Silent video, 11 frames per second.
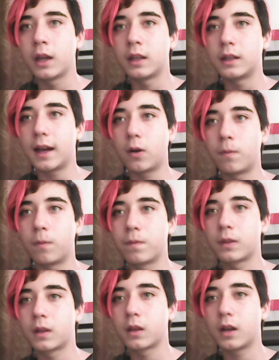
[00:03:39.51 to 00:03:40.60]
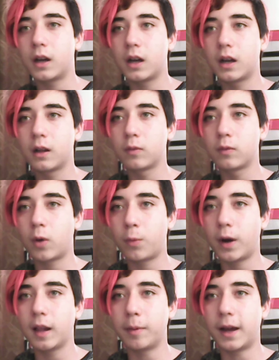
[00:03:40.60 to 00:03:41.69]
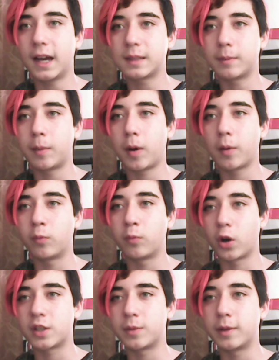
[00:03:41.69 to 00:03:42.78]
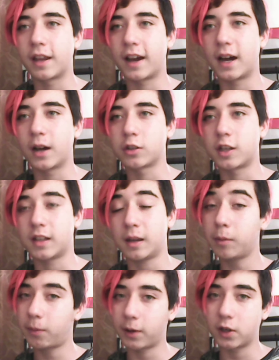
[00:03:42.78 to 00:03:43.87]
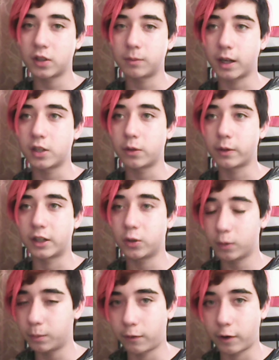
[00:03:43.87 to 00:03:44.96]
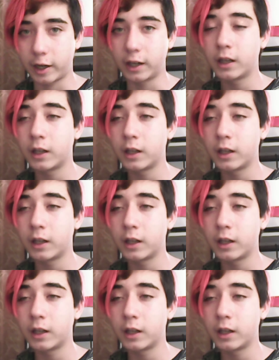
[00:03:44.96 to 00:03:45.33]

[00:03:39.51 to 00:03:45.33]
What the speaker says: Now, a while passed. My mom rushed me into the house because I'm on probation, mind you, and I shouldn't be fighting.